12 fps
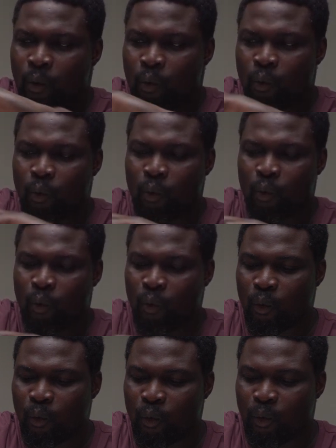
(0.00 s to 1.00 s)

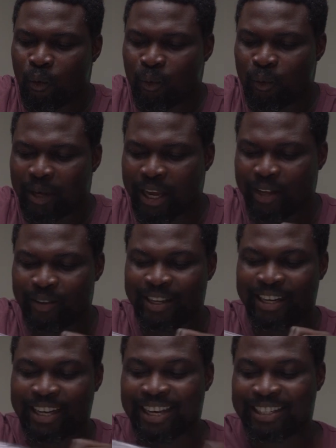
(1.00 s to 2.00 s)
Woo! Can you hear
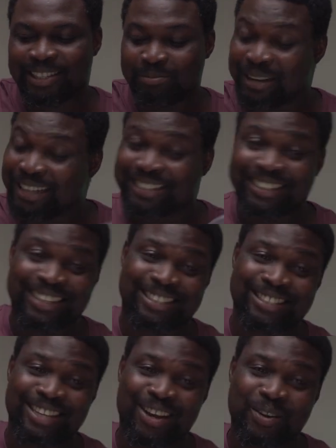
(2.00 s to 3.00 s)
that? But it's
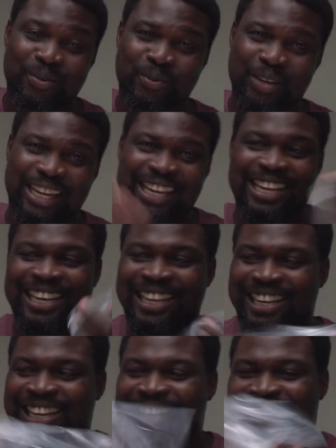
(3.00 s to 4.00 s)
not
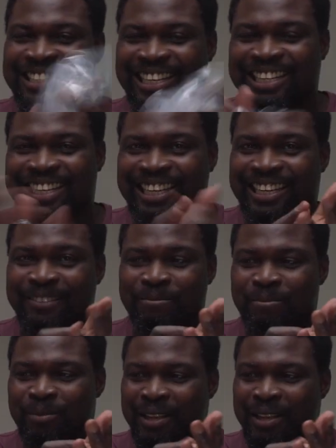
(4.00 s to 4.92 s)
really sticky.